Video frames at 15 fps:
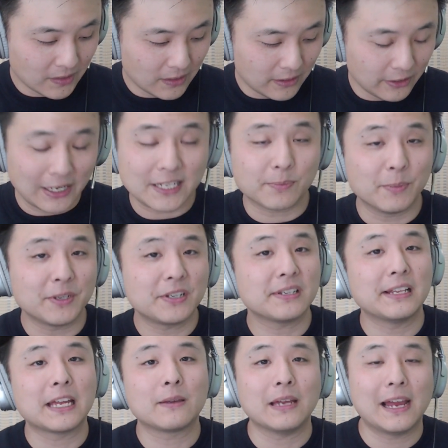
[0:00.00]
as much as
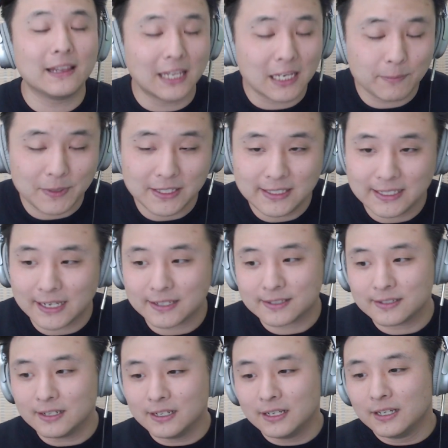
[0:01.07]
I like
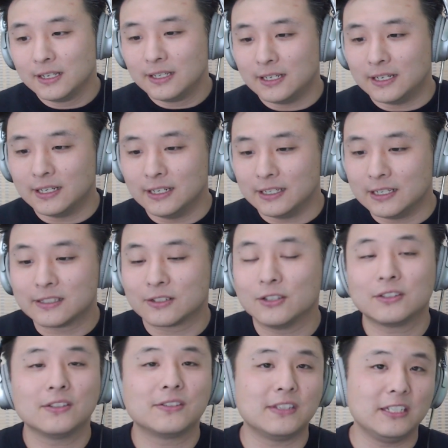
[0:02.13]
BTS, it's good
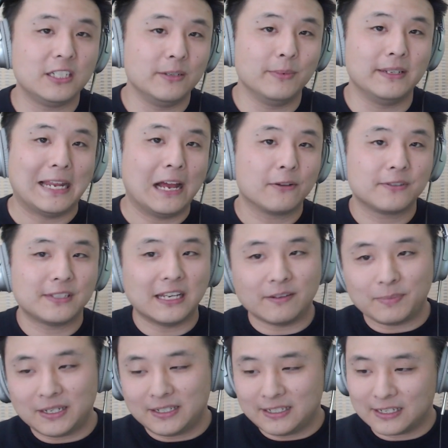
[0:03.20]
to see Jimin outside of
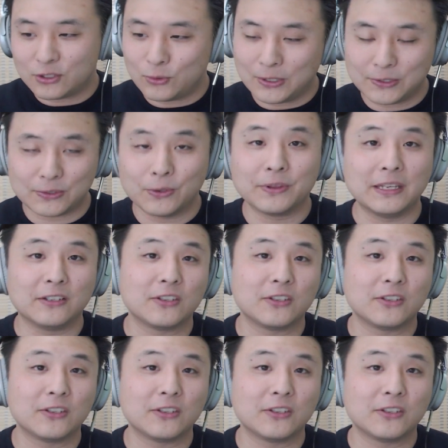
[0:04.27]
BTS doing his own thing.